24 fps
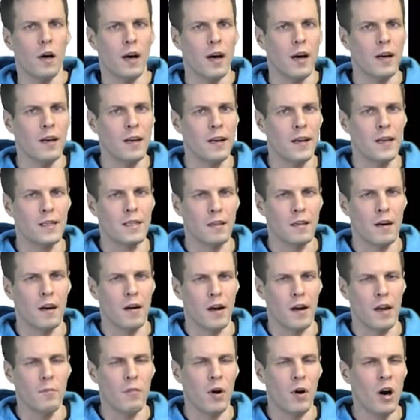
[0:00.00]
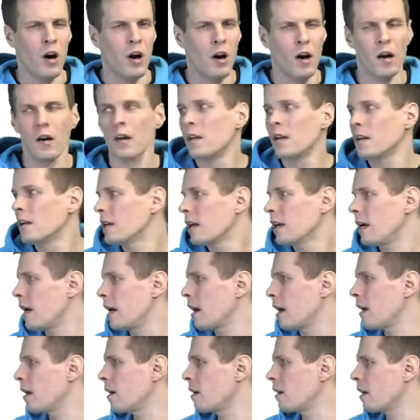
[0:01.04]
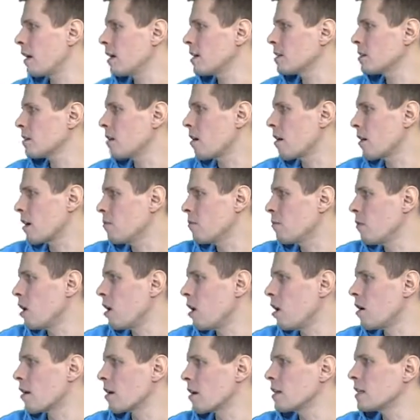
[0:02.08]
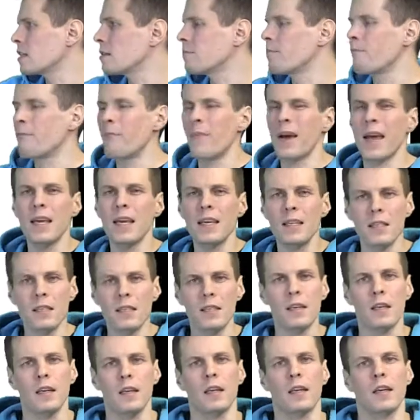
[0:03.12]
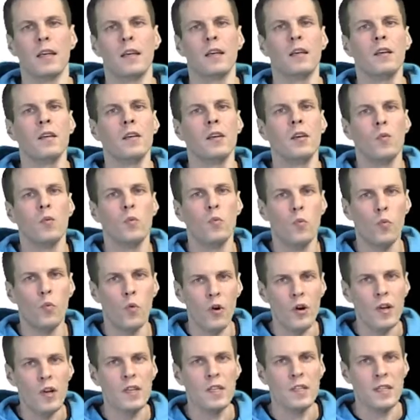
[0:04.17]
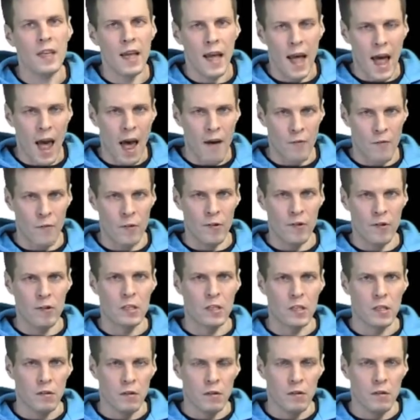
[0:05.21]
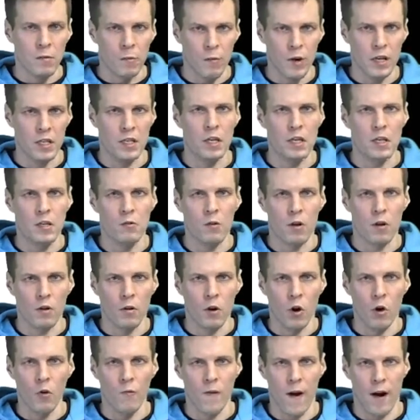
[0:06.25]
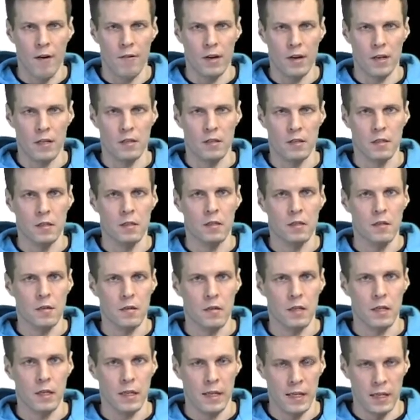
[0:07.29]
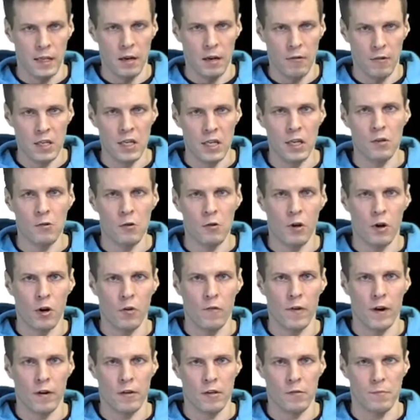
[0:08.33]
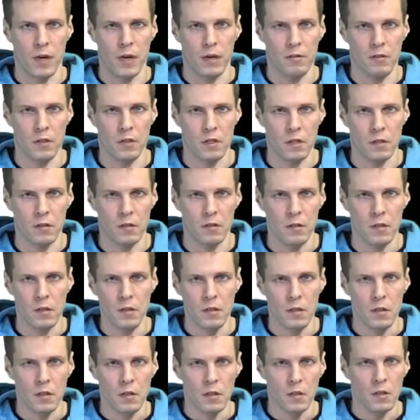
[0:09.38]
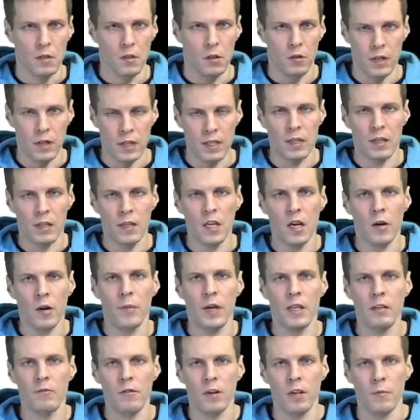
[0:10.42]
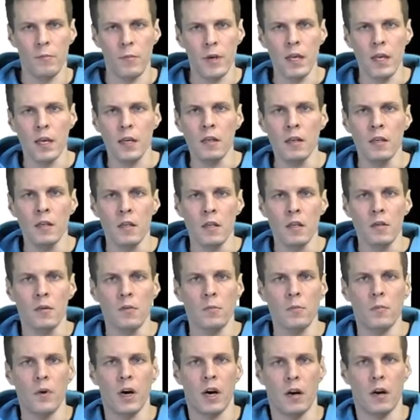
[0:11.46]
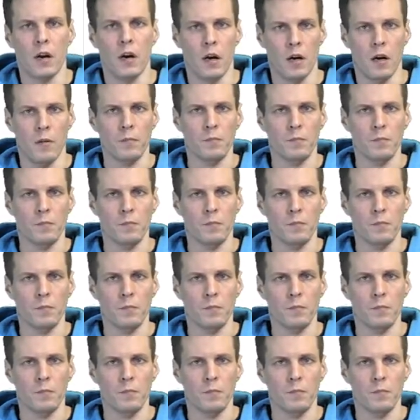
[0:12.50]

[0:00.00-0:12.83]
SRMR. And SRMR is basically what is the average residual covariance in the residual covariance matrix. So it's a geometric mean, but